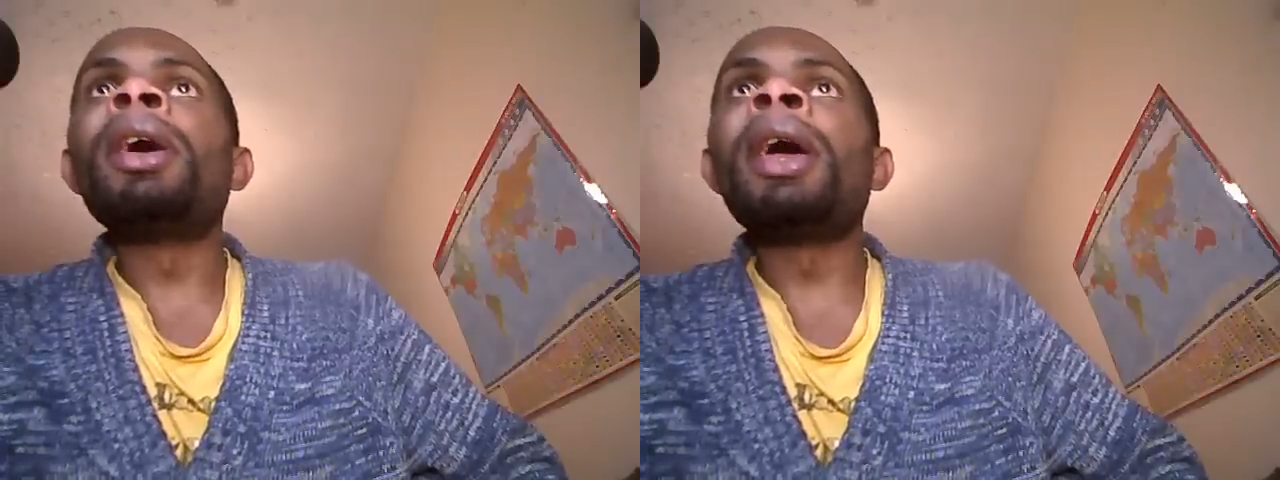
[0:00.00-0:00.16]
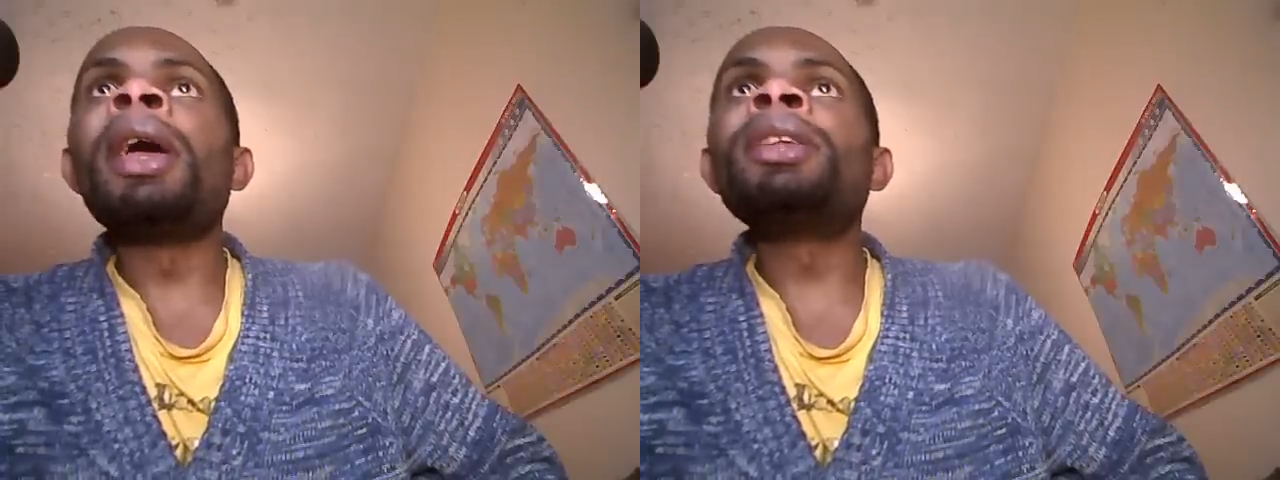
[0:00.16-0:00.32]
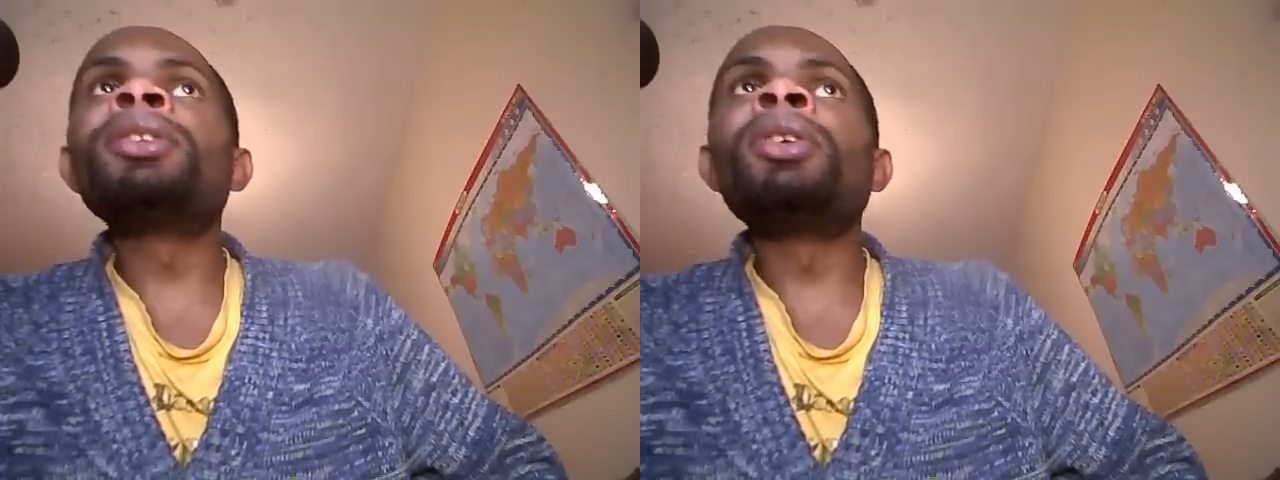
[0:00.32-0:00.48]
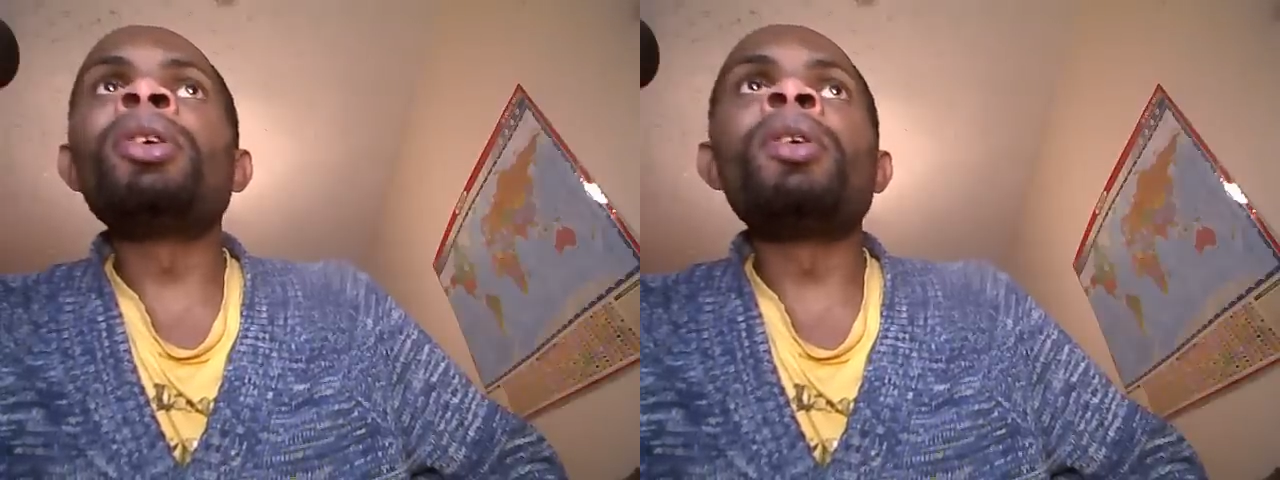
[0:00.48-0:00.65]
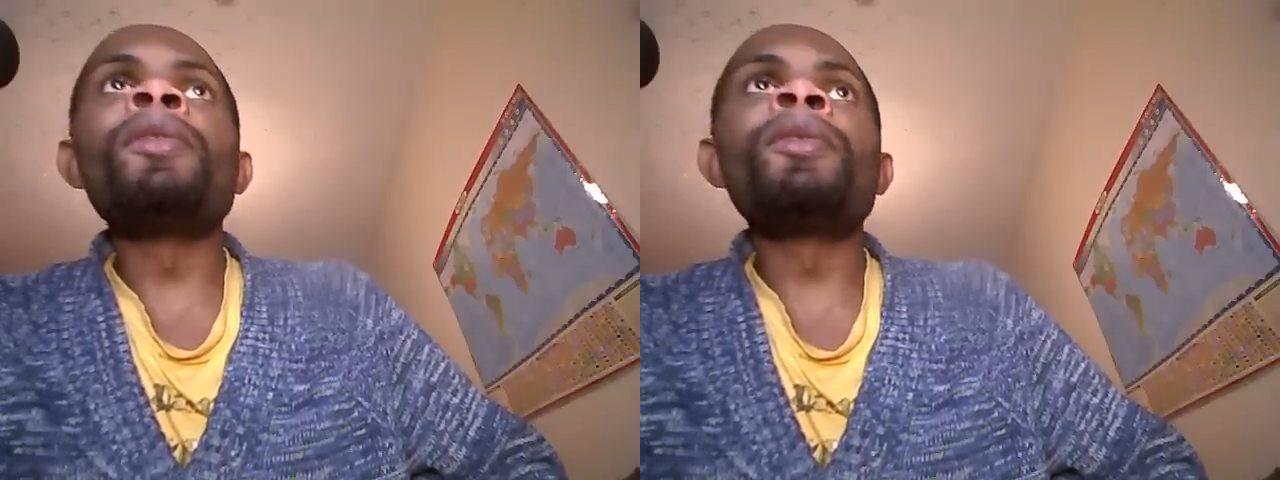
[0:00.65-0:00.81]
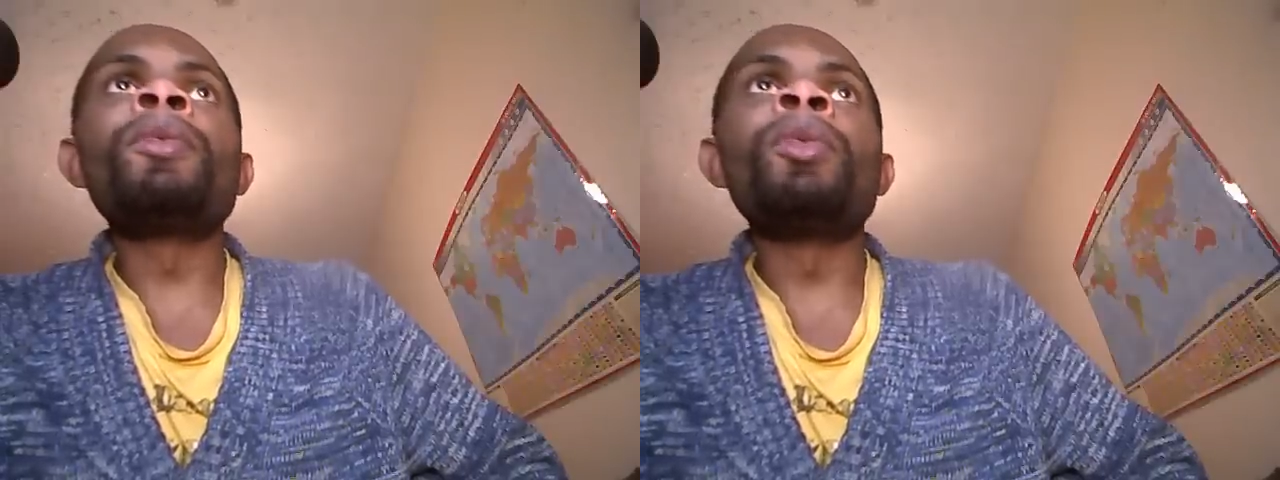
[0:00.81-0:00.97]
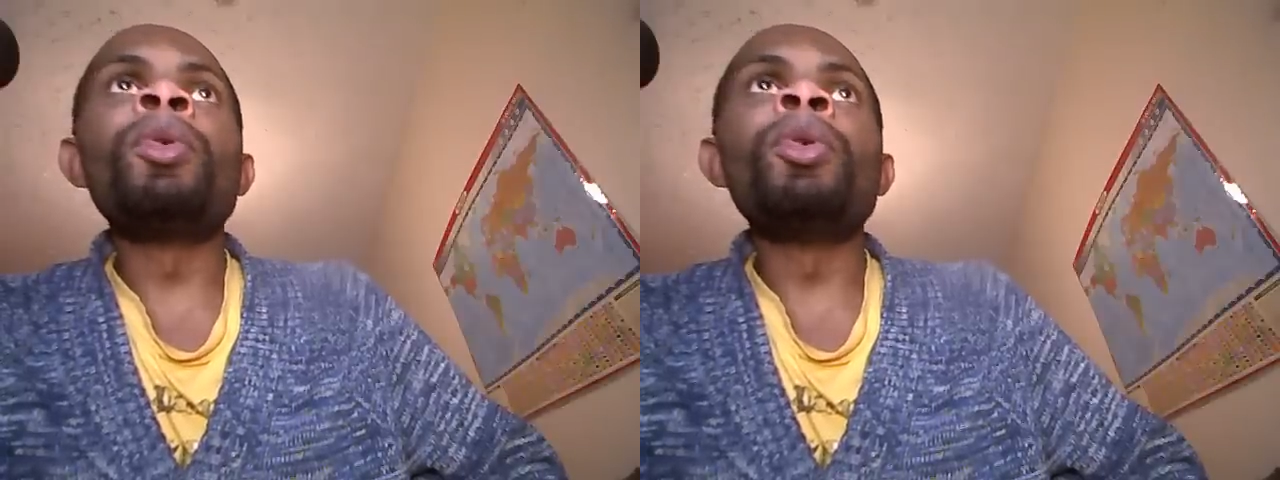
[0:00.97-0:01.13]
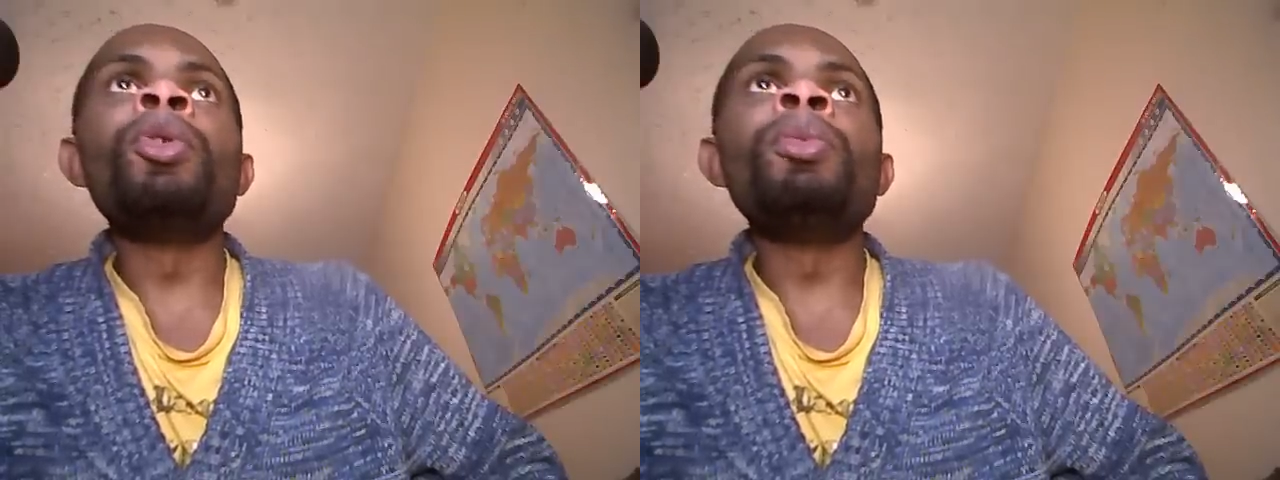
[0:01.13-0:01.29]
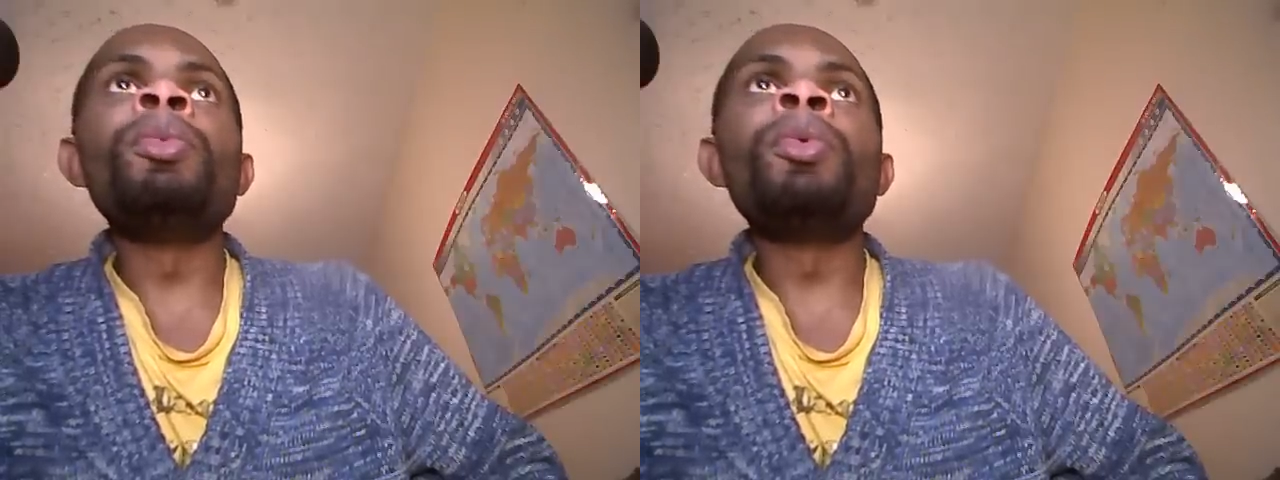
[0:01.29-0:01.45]
eight of
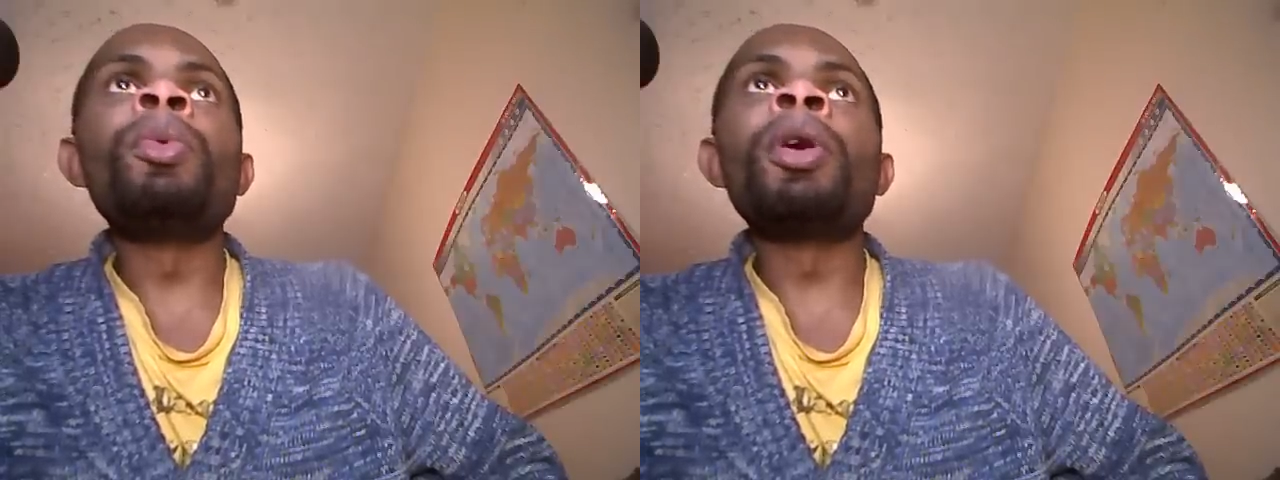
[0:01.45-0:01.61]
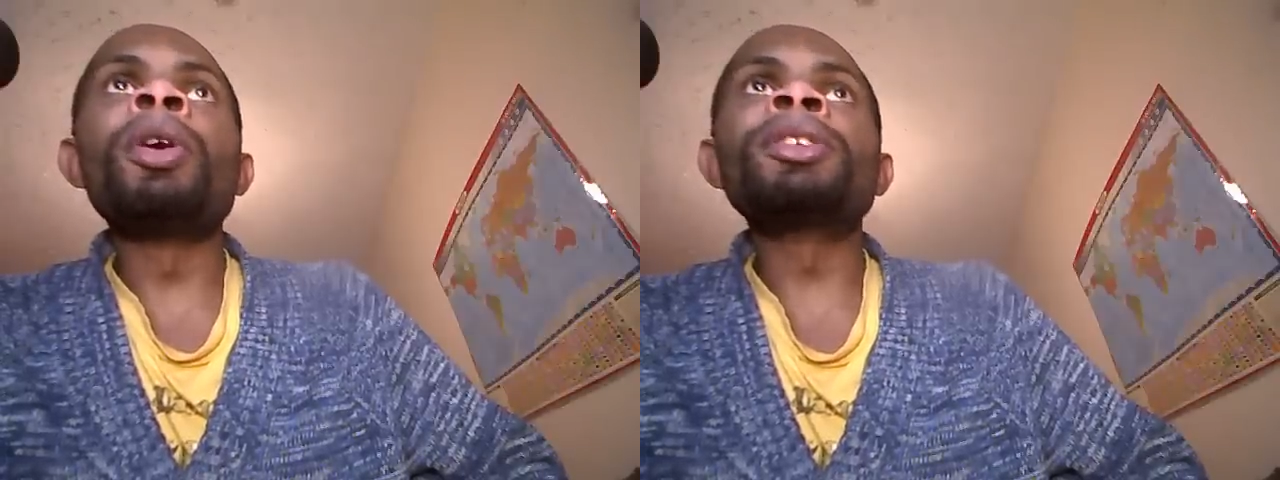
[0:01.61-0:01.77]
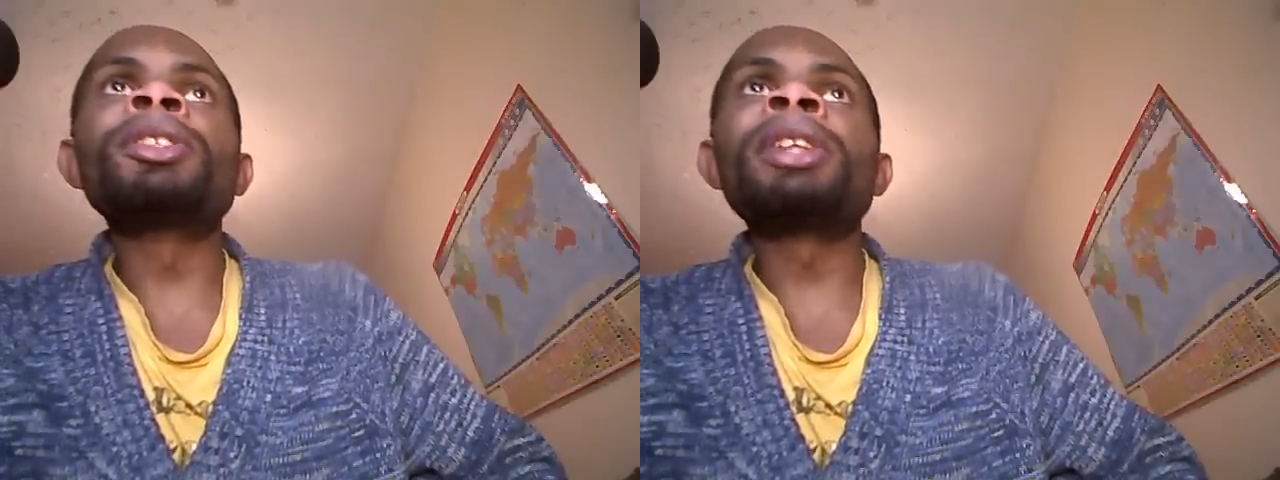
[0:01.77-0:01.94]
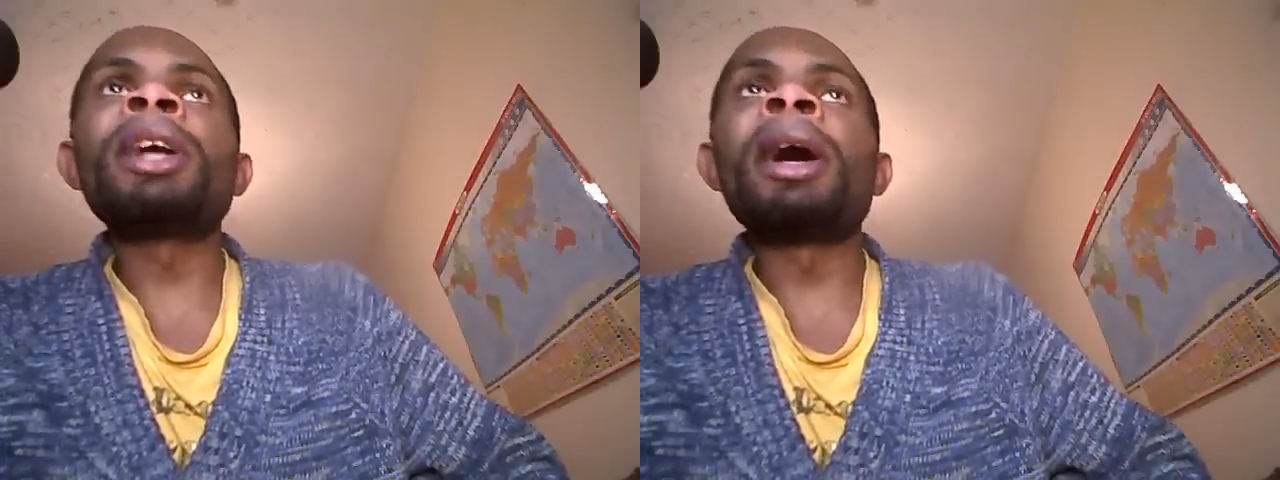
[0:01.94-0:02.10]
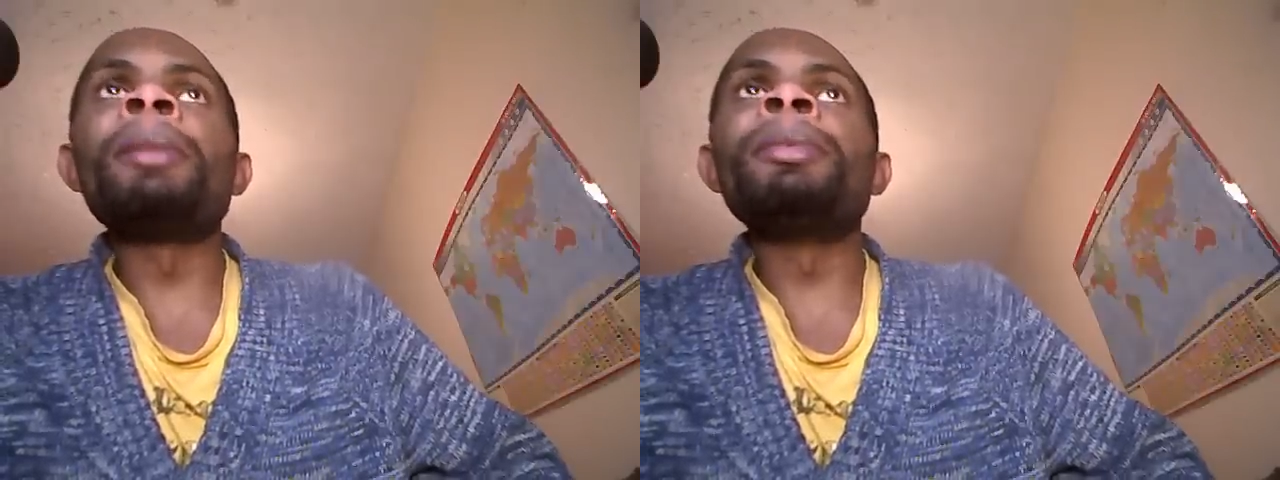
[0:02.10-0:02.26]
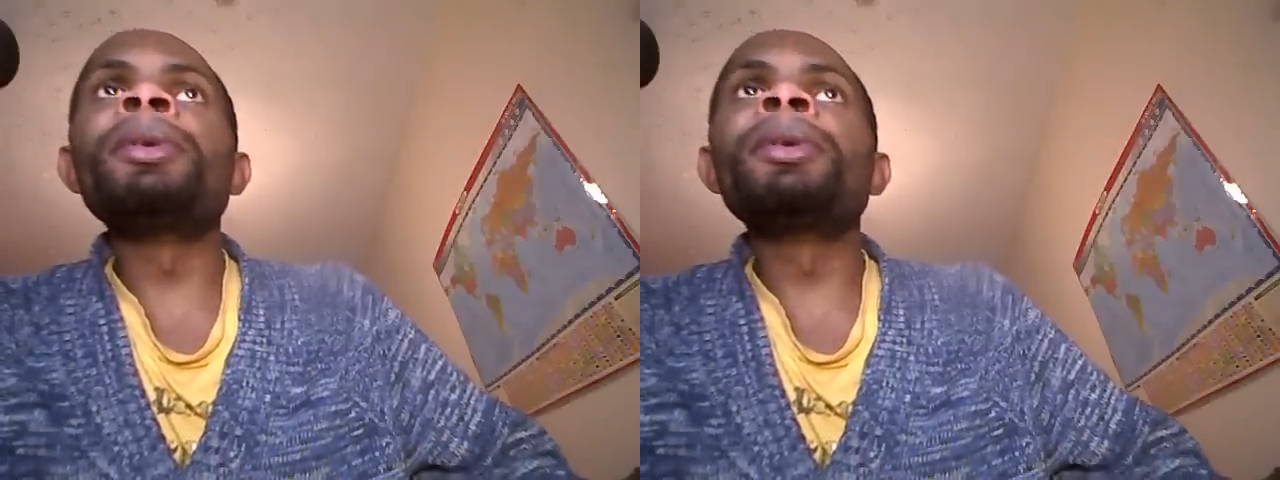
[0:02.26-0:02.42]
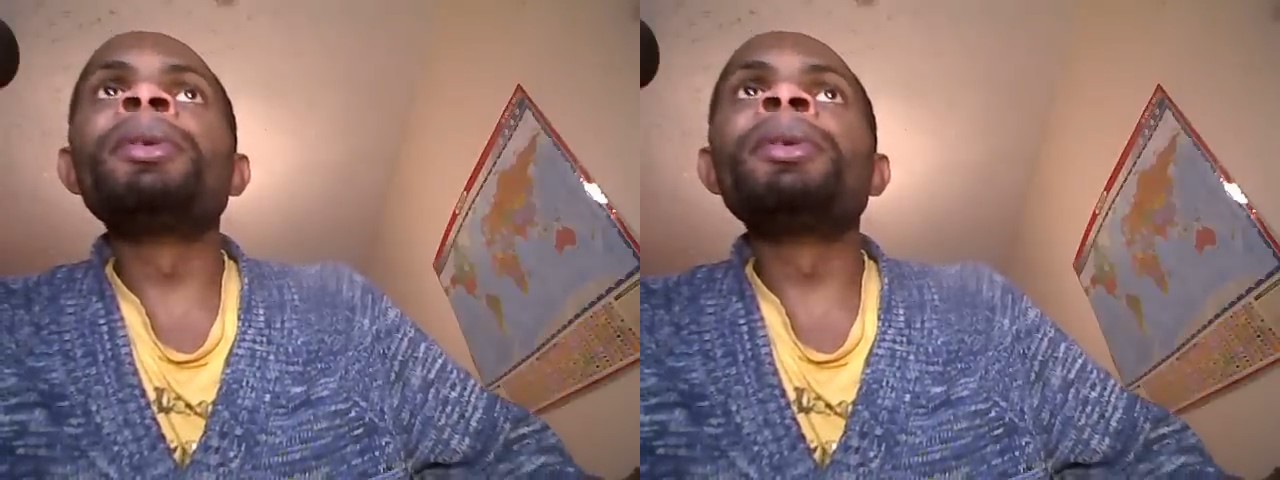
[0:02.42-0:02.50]
whom were stabbed.